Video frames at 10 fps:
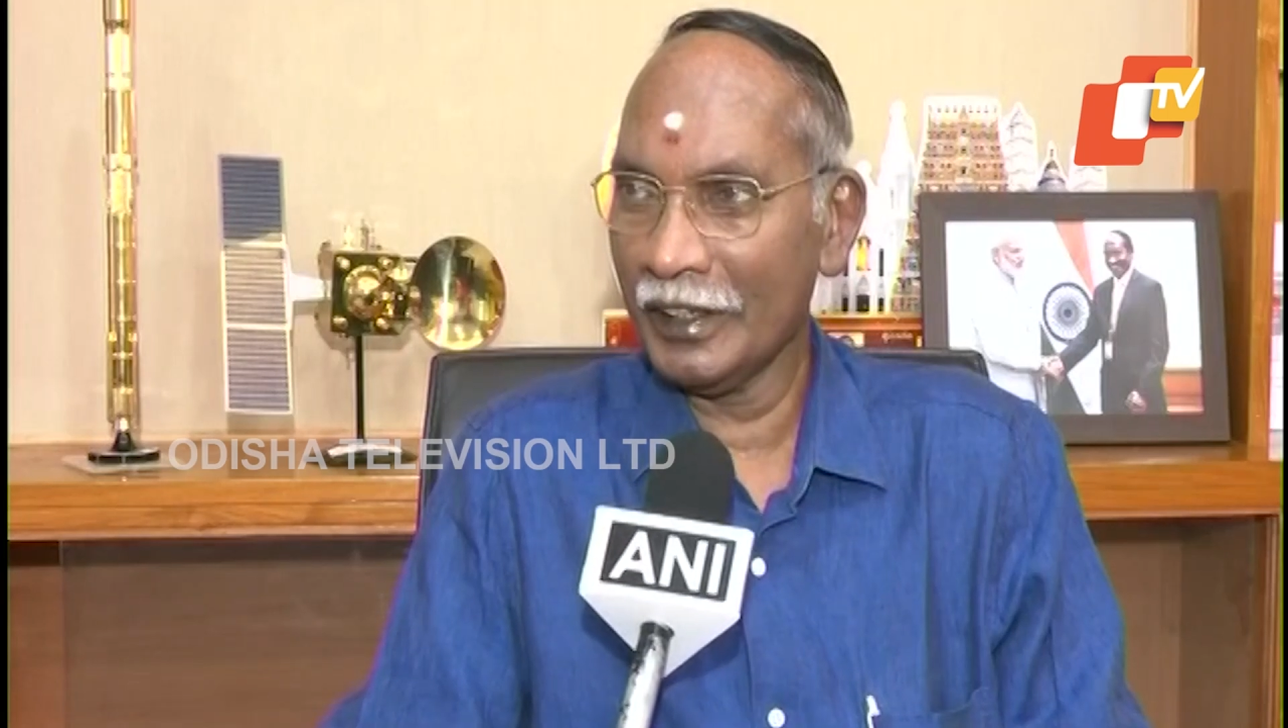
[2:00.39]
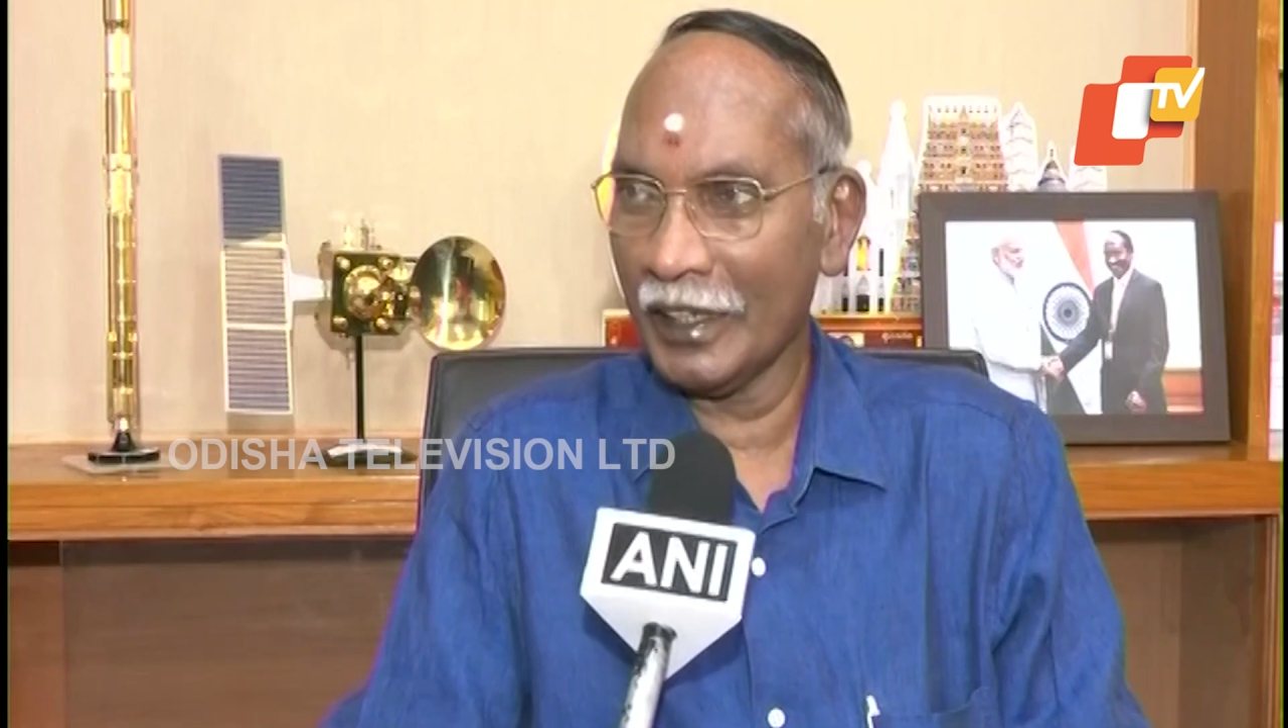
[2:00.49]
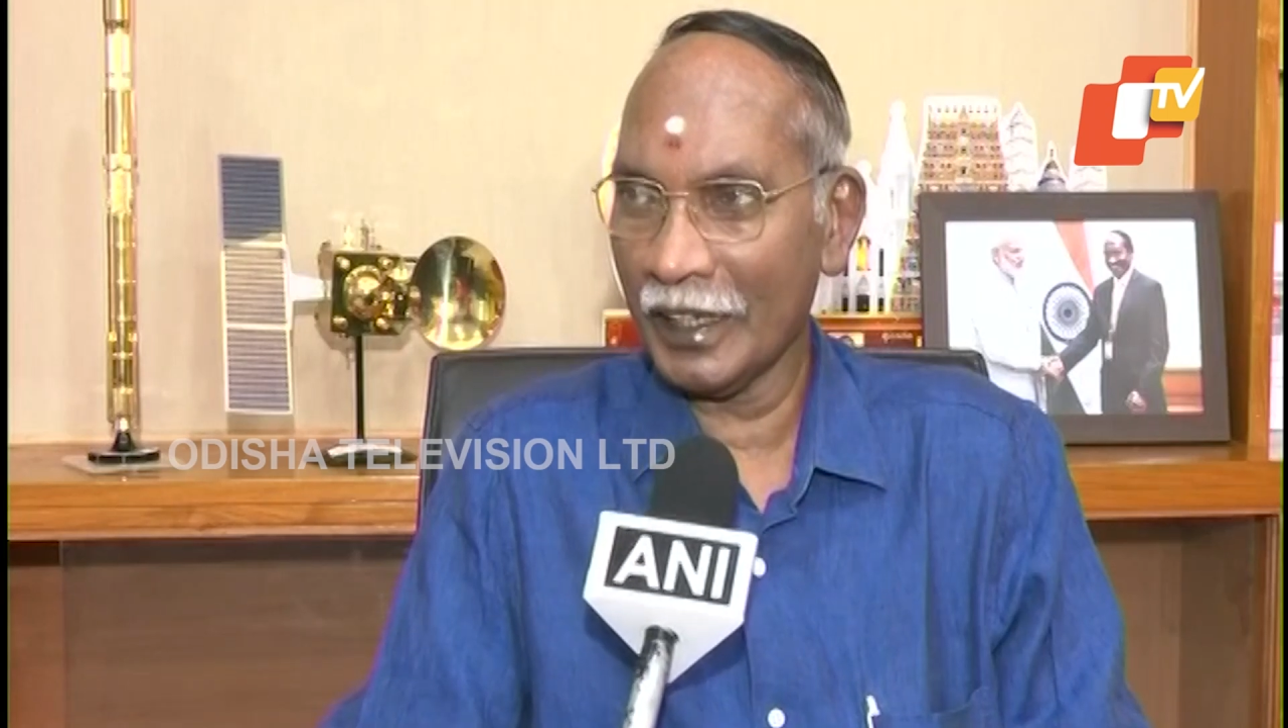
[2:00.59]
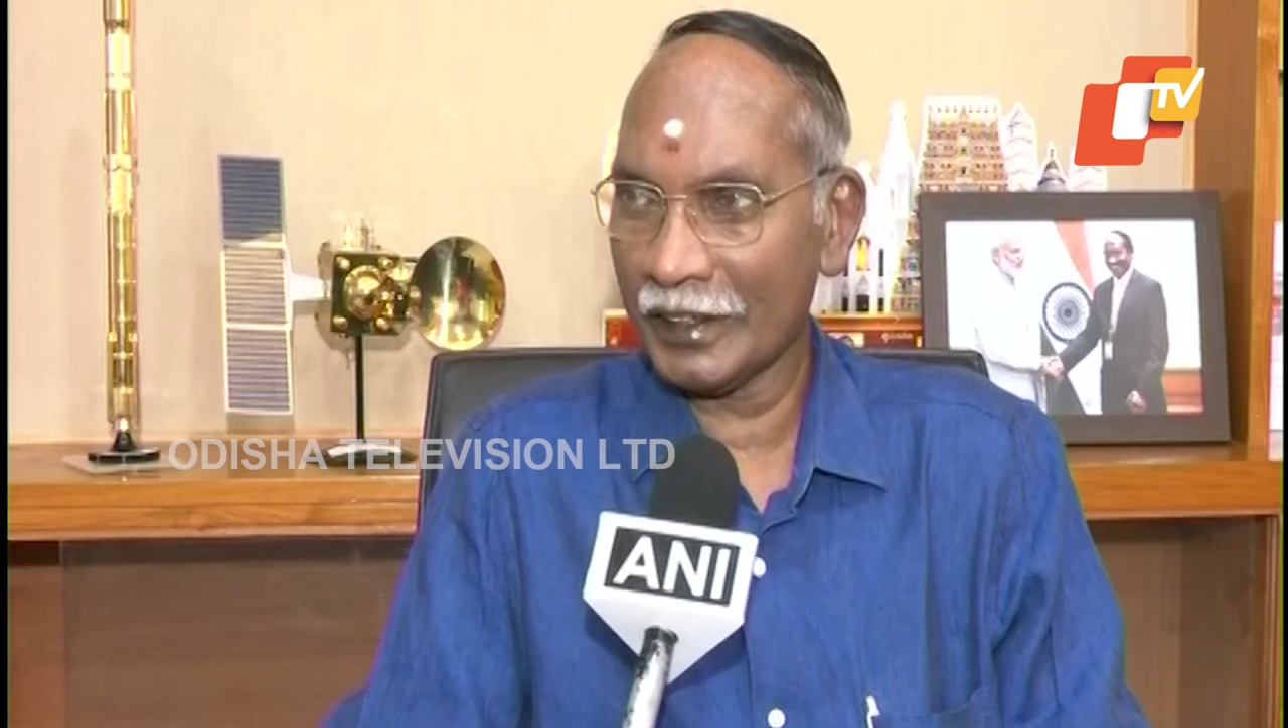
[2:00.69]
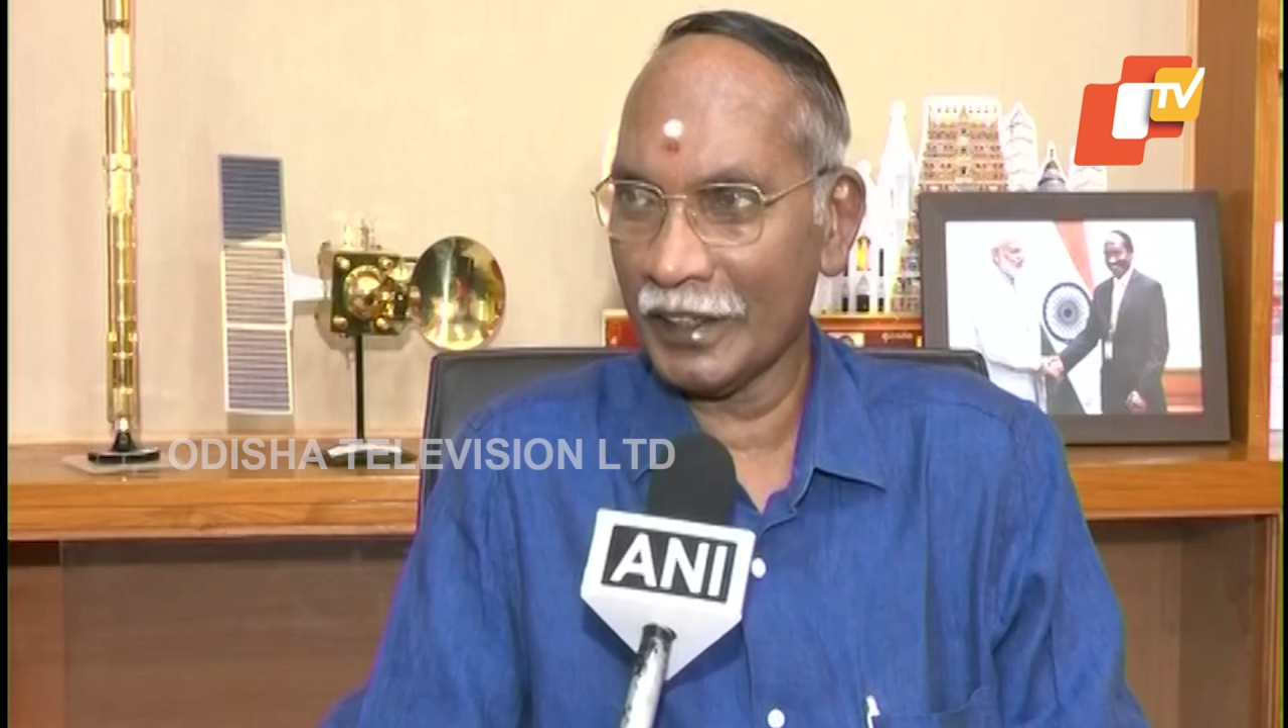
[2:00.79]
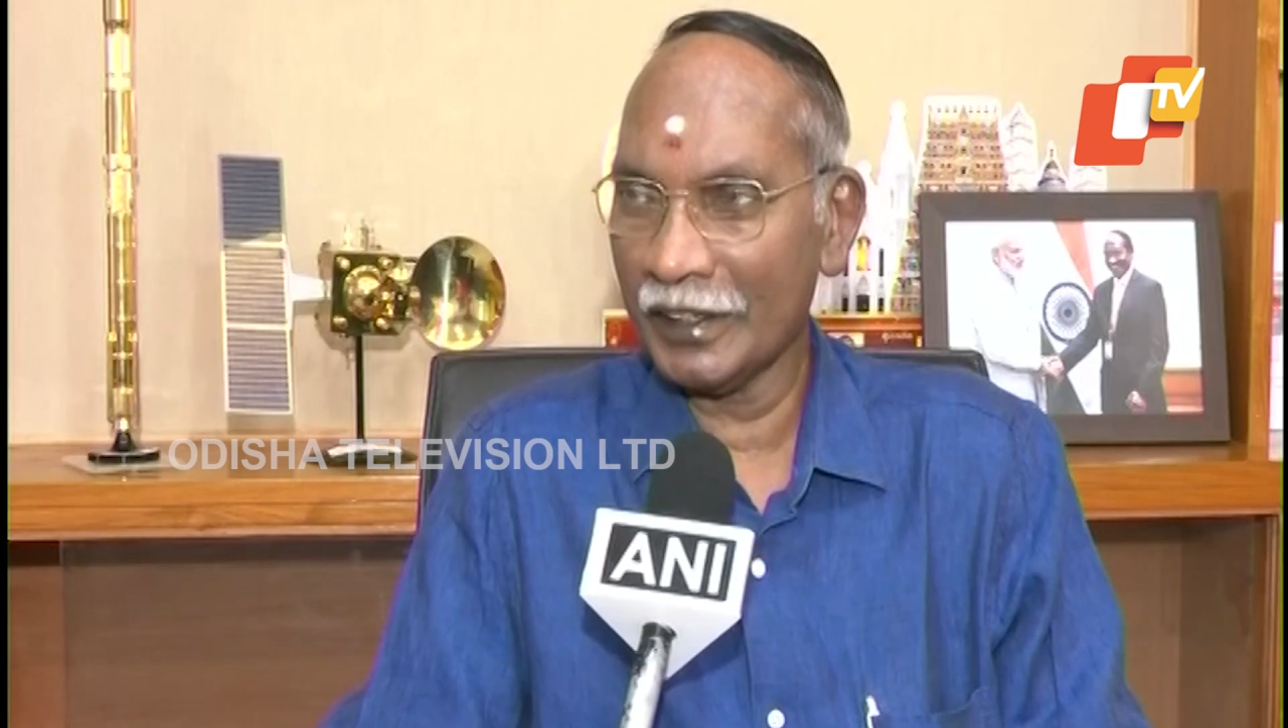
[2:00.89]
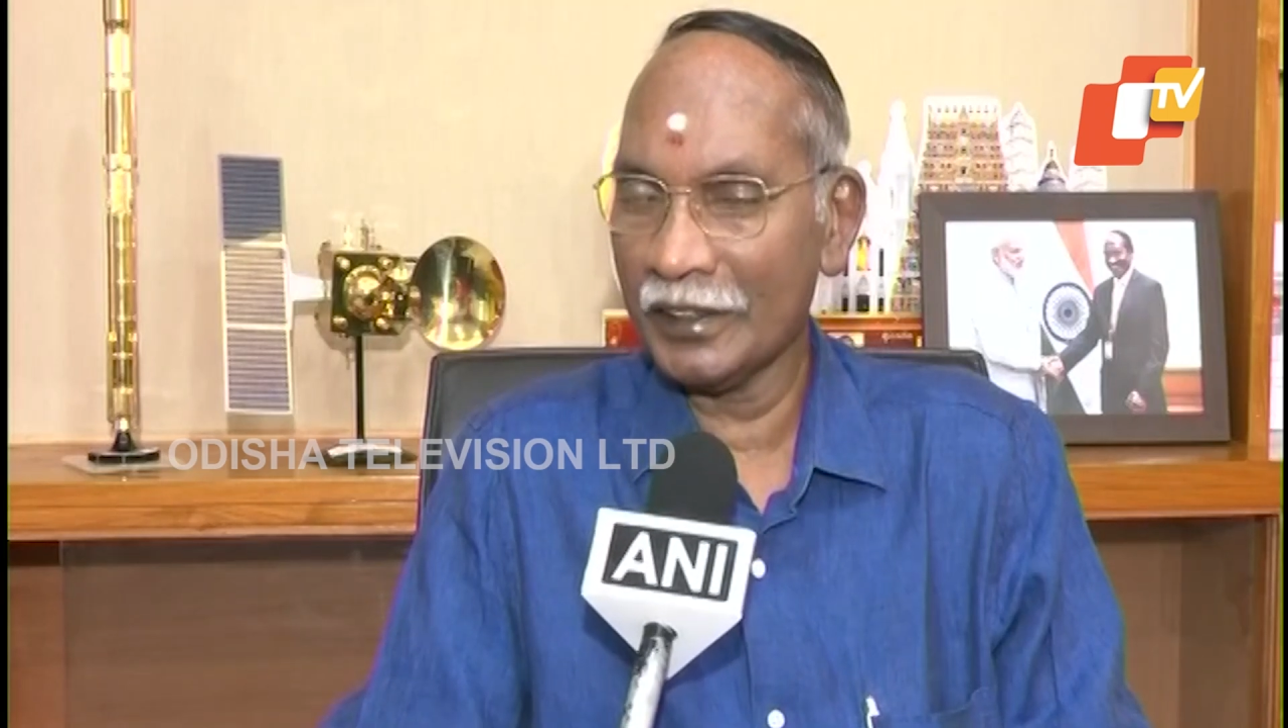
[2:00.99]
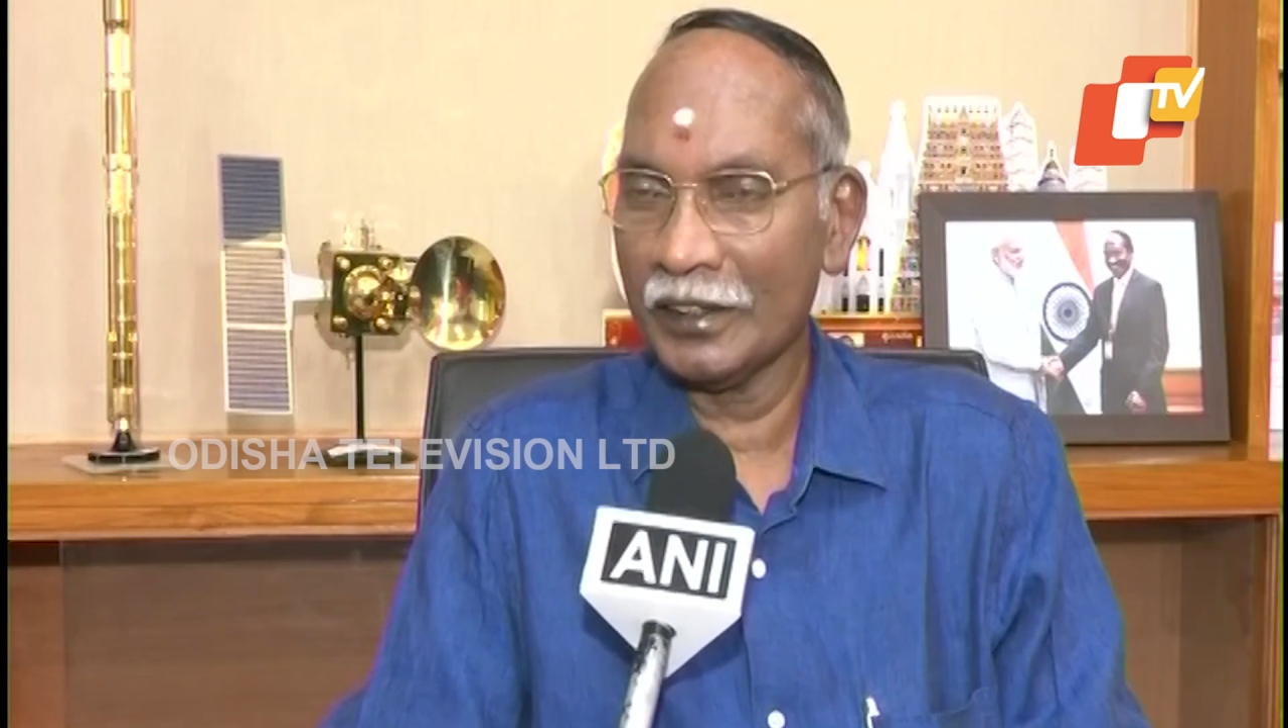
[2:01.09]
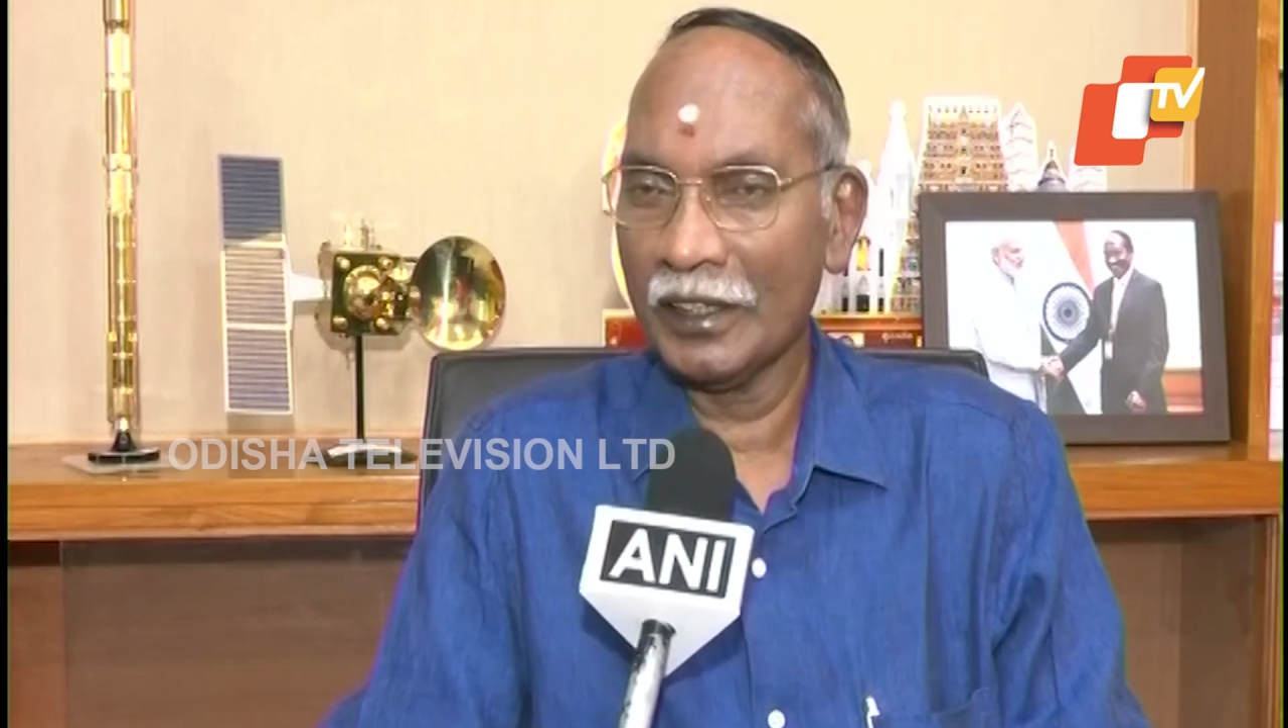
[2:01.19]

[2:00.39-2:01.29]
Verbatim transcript: corrected,